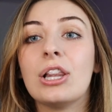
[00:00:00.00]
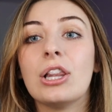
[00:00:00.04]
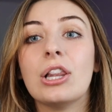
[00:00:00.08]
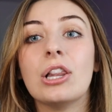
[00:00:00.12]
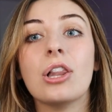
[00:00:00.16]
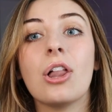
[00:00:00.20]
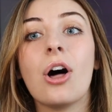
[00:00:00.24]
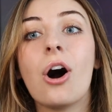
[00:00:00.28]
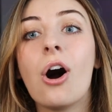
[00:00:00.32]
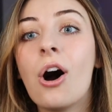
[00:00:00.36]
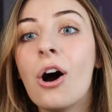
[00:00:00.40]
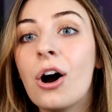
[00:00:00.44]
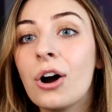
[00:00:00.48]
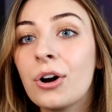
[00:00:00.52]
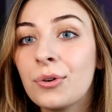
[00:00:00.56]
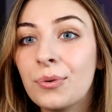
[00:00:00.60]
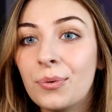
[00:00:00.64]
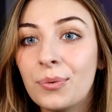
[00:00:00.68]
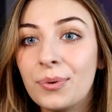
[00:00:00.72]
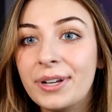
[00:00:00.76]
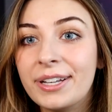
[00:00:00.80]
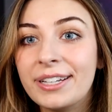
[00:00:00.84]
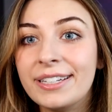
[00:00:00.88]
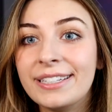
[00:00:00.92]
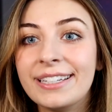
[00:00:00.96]

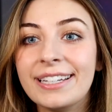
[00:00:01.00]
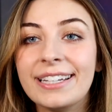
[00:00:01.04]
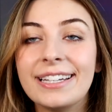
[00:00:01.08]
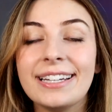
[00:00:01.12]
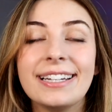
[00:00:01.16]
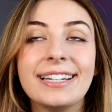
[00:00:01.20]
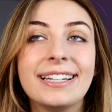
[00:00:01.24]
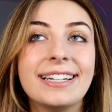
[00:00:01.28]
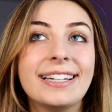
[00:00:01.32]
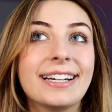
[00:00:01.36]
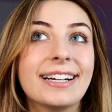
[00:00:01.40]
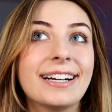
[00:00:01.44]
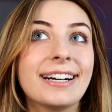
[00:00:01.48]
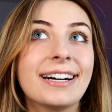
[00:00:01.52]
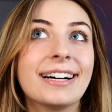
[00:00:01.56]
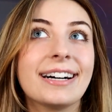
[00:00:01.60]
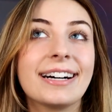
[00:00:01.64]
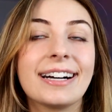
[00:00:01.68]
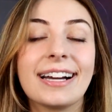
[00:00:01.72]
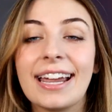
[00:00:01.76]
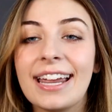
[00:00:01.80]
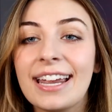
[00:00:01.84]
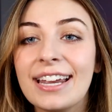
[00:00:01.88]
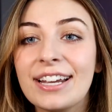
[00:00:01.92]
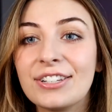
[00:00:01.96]
long winded
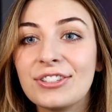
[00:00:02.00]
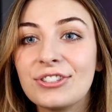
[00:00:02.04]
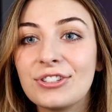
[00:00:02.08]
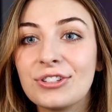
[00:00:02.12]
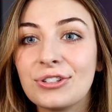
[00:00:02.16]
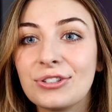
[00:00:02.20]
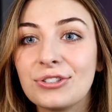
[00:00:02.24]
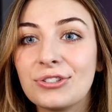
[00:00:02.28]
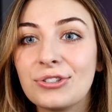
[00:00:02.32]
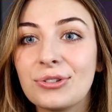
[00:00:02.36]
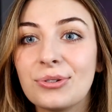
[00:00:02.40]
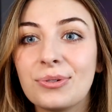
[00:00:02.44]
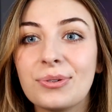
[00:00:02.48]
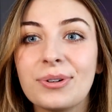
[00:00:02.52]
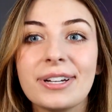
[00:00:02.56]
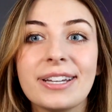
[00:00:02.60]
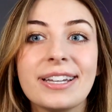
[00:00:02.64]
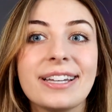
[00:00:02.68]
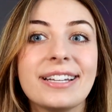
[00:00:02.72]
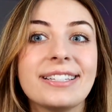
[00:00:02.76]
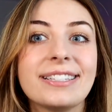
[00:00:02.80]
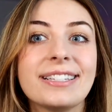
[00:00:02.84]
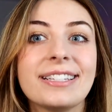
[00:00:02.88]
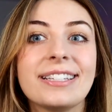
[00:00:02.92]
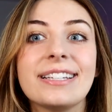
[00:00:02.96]
uh, answer
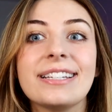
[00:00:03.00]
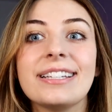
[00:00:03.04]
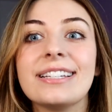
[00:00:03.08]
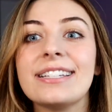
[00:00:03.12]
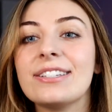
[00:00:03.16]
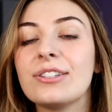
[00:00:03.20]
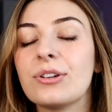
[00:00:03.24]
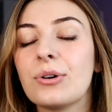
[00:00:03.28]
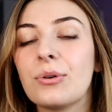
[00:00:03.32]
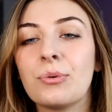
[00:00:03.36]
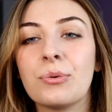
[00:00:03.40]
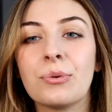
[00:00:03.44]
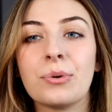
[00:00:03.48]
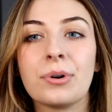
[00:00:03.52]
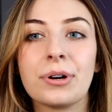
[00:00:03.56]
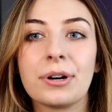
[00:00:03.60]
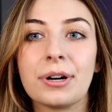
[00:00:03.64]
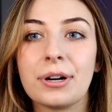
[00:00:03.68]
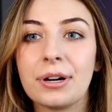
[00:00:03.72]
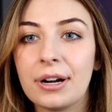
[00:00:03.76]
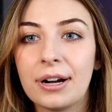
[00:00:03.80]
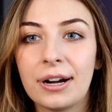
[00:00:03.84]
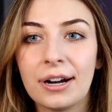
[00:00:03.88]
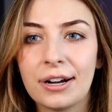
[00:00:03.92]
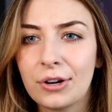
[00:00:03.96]
choices
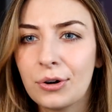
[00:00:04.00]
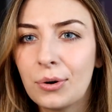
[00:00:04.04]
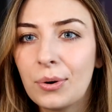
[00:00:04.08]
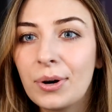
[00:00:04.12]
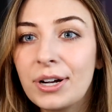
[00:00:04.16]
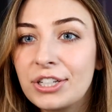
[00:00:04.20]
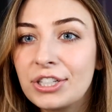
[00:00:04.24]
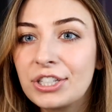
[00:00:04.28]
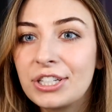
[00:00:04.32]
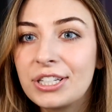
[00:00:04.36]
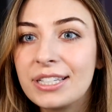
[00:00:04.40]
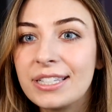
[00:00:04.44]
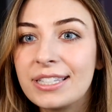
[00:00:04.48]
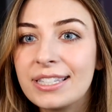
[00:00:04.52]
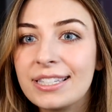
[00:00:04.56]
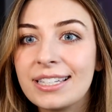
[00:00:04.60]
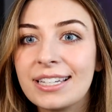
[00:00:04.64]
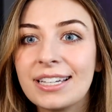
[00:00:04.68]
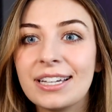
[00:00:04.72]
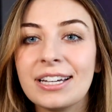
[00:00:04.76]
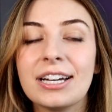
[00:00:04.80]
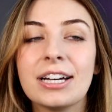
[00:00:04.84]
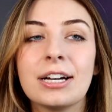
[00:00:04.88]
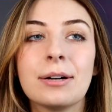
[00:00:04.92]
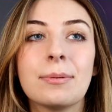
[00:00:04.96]
or uh, question
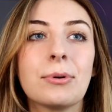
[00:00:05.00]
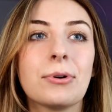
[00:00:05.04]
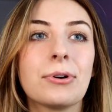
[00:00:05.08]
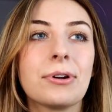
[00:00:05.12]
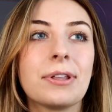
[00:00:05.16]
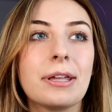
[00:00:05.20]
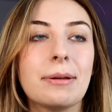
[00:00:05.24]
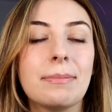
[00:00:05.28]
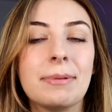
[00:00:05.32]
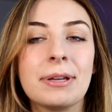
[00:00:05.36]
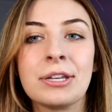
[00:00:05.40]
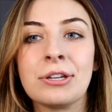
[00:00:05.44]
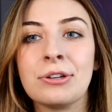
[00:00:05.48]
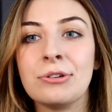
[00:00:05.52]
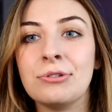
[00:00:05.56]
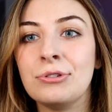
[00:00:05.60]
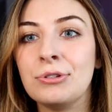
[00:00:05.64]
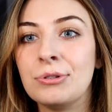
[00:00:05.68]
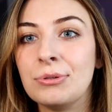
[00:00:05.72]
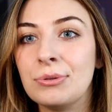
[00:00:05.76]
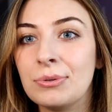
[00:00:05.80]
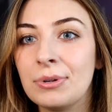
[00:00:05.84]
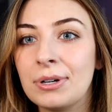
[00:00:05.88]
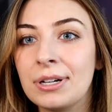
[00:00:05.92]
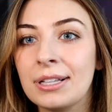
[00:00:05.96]
stem, or they make you
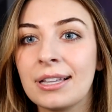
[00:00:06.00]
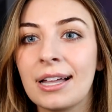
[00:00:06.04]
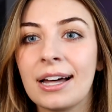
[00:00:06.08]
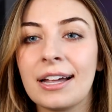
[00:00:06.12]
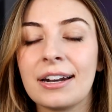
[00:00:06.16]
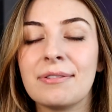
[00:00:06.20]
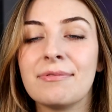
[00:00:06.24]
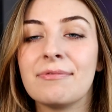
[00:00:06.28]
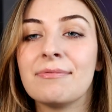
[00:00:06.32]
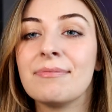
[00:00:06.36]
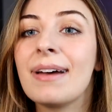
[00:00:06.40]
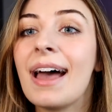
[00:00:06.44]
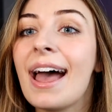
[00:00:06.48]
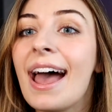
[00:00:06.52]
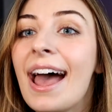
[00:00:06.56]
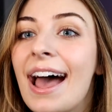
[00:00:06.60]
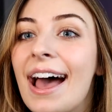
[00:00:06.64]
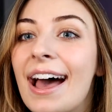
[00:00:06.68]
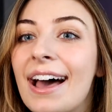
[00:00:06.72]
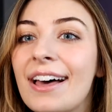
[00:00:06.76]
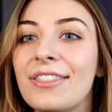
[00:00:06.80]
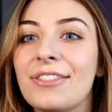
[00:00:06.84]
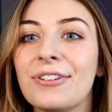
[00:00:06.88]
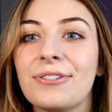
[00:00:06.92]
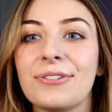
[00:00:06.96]
do a lot of
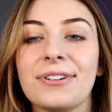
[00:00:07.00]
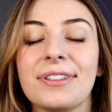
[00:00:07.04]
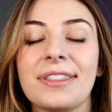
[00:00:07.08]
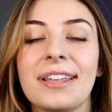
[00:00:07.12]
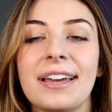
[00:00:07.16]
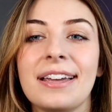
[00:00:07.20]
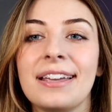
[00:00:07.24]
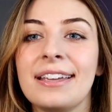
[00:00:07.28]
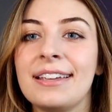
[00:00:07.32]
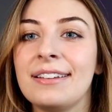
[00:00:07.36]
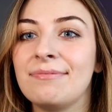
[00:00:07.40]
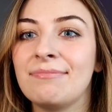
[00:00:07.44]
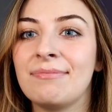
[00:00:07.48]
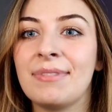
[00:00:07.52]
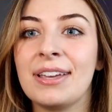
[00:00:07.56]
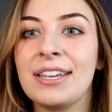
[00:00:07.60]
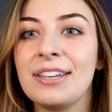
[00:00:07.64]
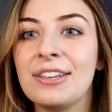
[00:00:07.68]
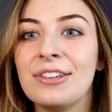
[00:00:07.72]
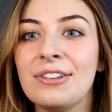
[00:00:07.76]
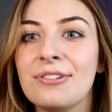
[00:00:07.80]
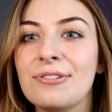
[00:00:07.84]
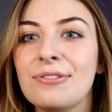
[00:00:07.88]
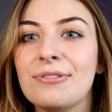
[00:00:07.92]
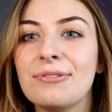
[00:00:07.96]
math, or they
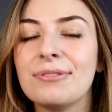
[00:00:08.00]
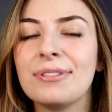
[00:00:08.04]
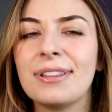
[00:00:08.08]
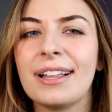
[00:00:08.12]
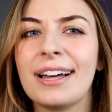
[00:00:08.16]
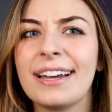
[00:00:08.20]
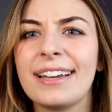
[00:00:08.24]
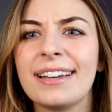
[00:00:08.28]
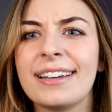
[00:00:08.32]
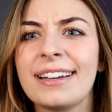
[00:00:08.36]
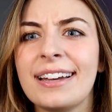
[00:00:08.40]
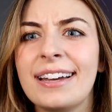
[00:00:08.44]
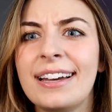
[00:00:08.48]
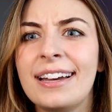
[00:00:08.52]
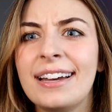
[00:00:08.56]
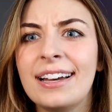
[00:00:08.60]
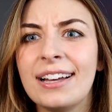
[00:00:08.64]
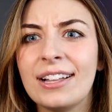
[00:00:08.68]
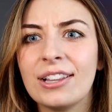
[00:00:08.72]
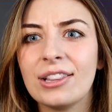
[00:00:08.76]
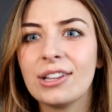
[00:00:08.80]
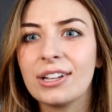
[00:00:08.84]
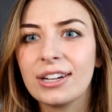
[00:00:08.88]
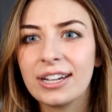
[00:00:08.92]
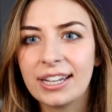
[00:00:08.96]
make you like
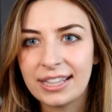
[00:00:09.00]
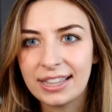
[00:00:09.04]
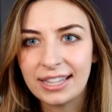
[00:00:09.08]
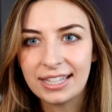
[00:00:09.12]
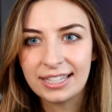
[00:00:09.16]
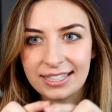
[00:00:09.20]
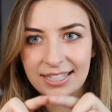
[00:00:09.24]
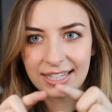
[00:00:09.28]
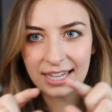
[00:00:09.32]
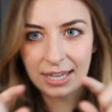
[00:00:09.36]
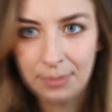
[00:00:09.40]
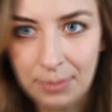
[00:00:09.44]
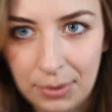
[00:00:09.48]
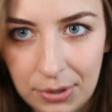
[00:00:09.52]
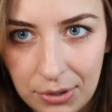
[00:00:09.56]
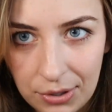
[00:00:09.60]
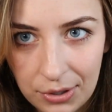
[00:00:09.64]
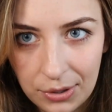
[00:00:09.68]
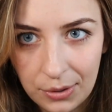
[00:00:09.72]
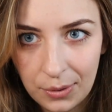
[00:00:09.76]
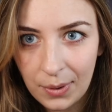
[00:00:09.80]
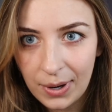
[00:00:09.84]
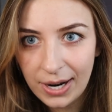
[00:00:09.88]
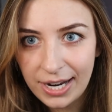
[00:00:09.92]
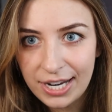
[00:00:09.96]
look at this
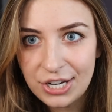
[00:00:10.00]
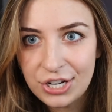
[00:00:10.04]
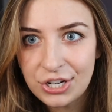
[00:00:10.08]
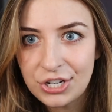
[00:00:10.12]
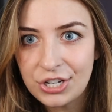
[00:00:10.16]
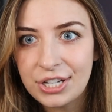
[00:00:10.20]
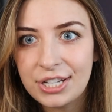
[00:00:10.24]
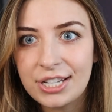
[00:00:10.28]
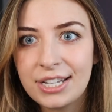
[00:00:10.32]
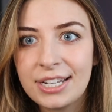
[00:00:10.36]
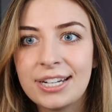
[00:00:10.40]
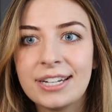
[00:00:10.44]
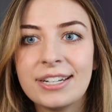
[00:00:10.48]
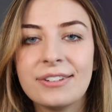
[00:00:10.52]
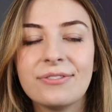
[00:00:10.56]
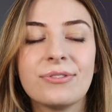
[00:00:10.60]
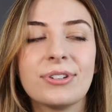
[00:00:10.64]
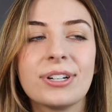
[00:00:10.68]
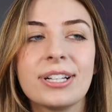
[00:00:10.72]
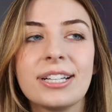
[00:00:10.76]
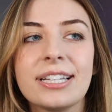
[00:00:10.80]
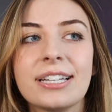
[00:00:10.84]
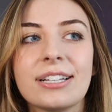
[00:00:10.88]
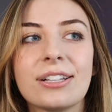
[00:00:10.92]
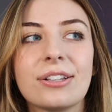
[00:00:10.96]
chemical equation
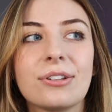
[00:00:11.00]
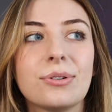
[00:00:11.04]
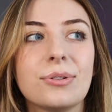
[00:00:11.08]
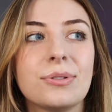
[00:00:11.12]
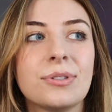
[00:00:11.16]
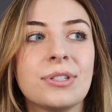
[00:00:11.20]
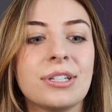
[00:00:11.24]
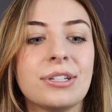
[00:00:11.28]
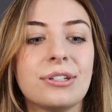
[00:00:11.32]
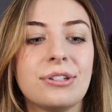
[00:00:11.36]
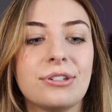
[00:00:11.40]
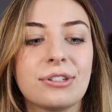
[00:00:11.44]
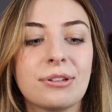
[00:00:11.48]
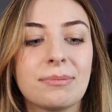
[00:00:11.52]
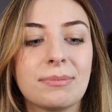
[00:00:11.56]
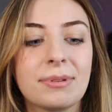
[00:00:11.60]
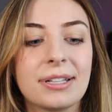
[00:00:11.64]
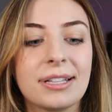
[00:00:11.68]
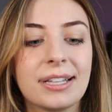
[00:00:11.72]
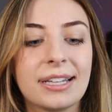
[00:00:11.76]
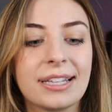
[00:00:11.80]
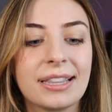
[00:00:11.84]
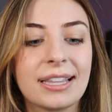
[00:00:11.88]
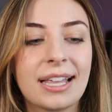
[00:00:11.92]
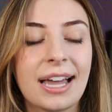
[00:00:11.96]
really closely, or
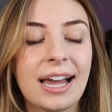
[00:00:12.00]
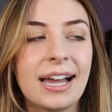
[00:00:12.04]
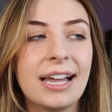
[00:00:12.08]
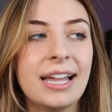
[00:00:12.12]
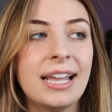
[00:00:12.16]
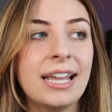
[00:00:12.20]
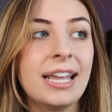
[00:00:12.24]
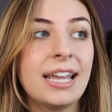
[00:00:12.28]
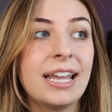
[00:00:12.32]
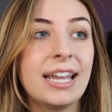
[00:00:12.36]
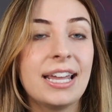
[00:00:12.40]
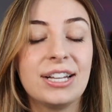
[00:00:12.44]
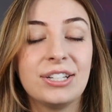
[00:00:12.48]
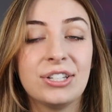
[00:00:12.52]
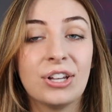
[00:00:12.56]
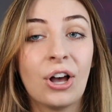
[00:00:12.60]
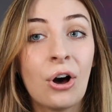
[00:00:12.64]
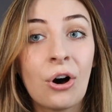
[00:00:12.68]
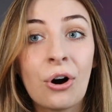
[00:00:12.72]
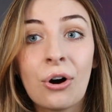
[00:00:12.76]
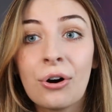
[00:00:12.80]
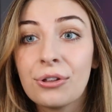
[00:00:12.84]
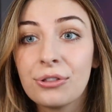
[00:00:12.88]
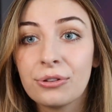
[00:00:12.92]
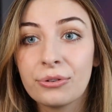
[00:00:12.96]
something like that. It's
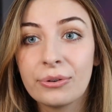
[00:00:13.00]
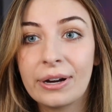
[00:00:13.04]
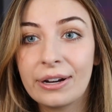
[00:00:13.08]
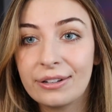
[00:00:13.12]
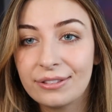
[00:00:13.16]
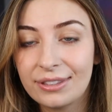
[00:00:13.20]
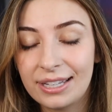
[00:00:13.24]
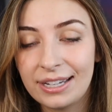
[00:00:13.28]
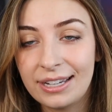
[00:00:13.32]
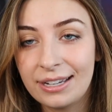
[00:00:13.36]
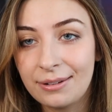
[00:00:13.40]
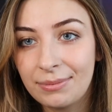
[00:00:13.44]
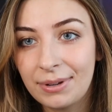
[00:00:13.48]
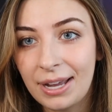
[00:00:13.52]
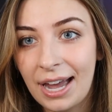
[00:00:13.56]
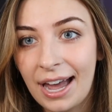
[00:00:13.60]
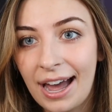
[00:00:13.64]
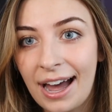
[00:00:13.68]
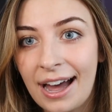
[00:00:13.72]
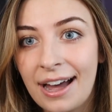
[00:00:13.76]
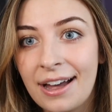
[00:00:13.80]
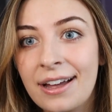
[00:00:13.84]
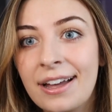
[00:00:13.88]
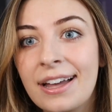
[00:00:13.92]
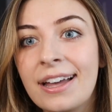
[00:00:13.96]
all throughout the
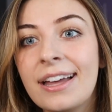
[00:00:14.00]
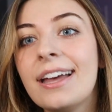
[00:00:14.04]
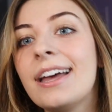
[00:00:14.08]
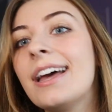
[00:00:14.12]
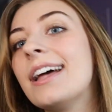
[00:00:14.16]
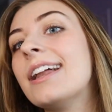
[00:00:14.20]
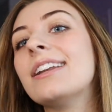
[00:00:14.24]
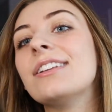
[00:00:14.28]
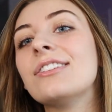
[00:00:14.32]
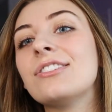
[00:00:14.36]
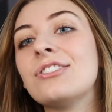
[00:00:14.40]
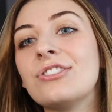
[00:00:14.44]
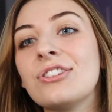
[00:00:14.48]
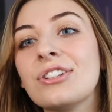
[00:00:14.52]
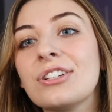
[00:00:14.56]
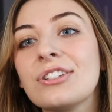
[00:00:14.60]
MCAT, and it's